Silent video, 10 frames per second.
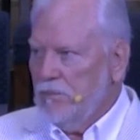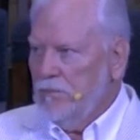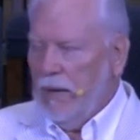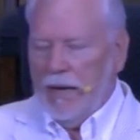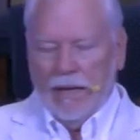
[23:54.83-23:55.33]

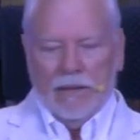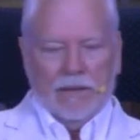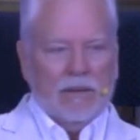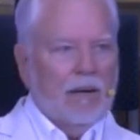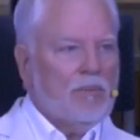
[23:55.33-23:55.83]
I had a
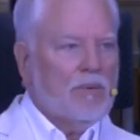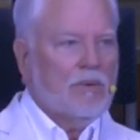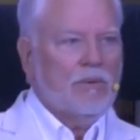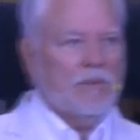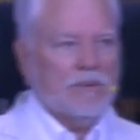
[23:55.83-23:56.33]
couple
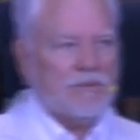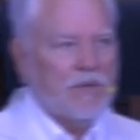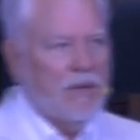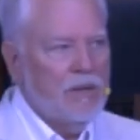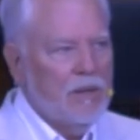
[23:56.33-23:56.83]
who was
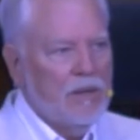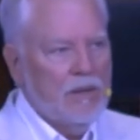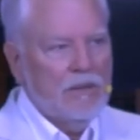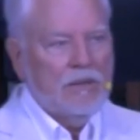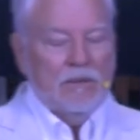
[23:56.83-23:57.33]

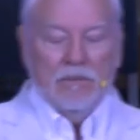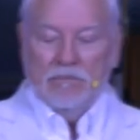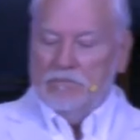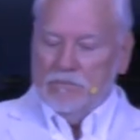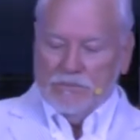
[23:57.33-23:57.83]

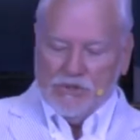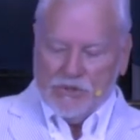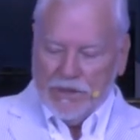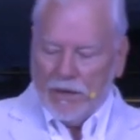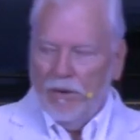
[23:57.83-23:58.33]

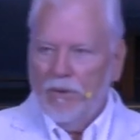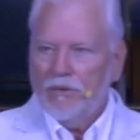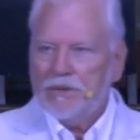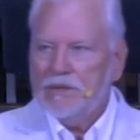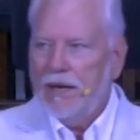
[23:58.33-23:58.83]
sick all
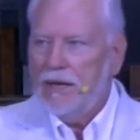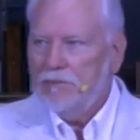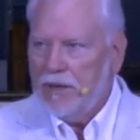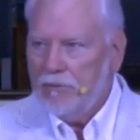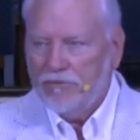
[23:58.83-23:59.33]
the
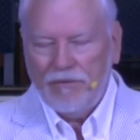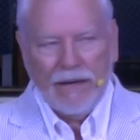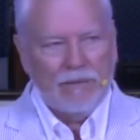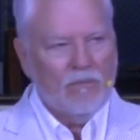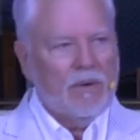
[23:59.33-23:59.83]
time. They were
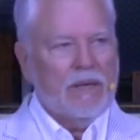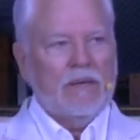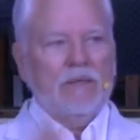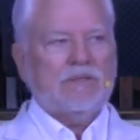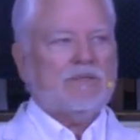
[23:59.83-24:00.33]
fighting one
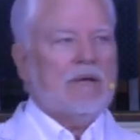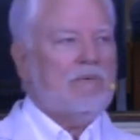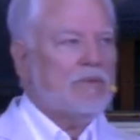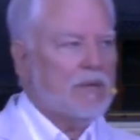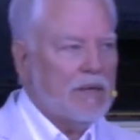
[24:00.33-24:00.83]
illness
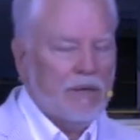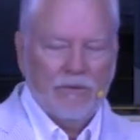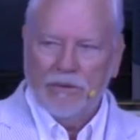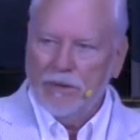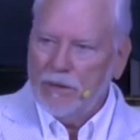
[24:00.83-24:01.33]
after the
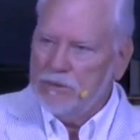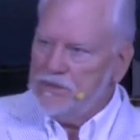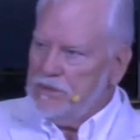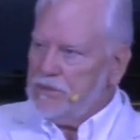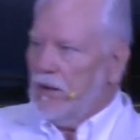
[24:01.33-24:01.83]
other, and there was
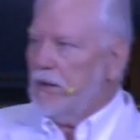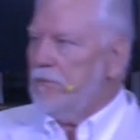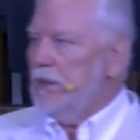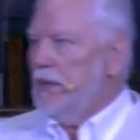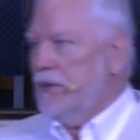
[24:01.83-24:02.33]

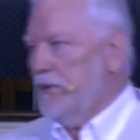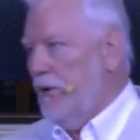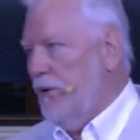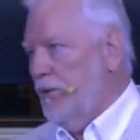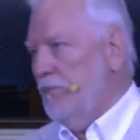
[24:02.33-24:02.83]
disharmony in the
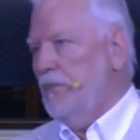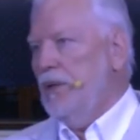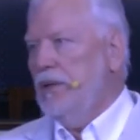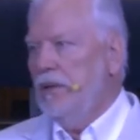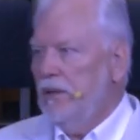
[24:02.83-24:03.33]
home.
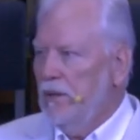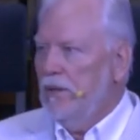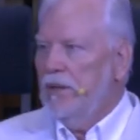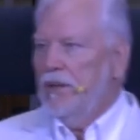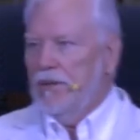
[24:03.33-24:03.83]

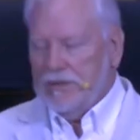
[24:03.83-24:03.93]
They